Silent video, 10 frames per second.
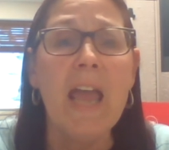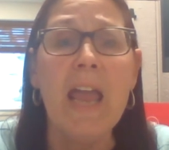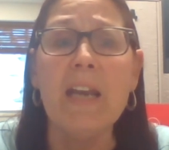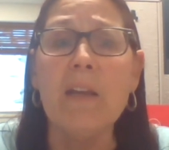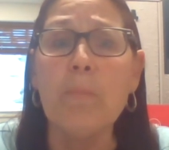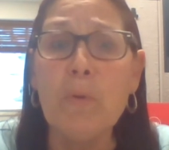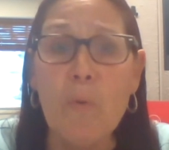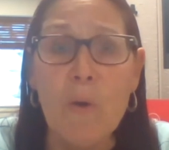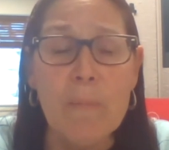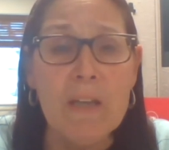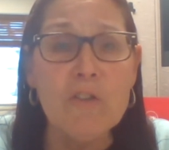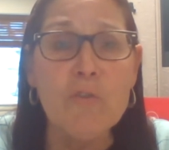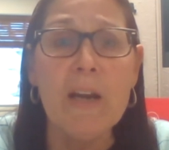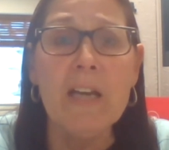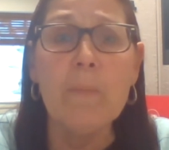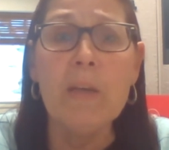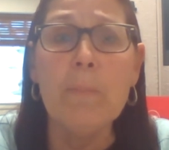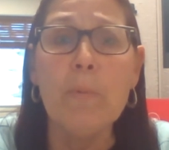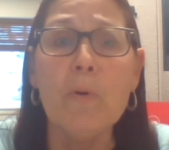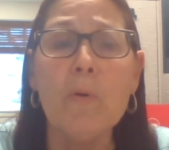and employment, training
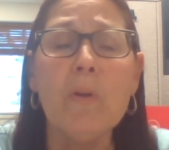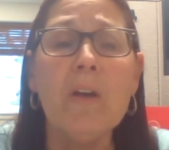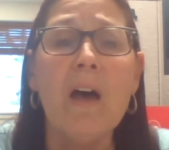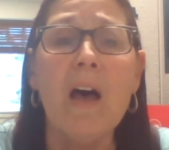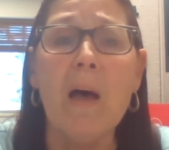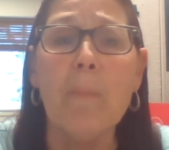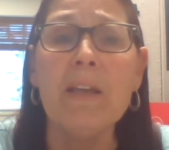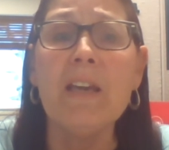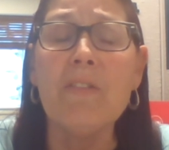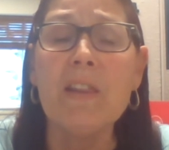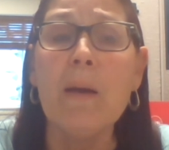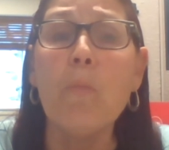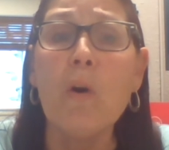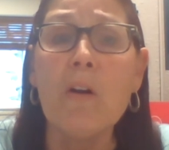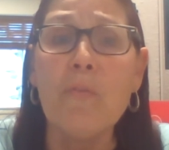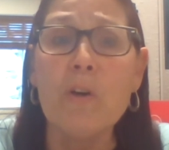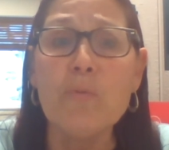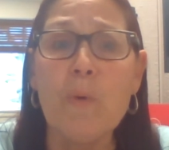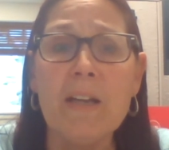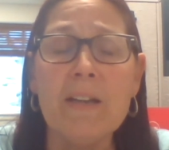people and giving them
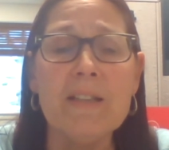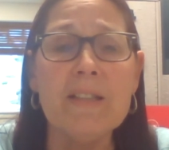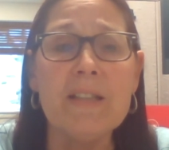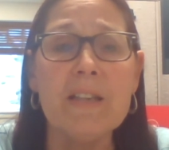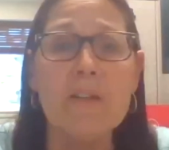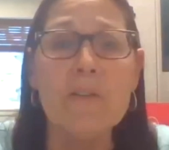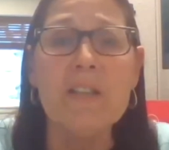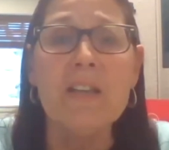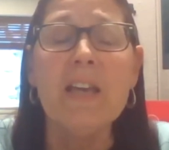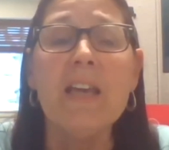workforce readiness skills,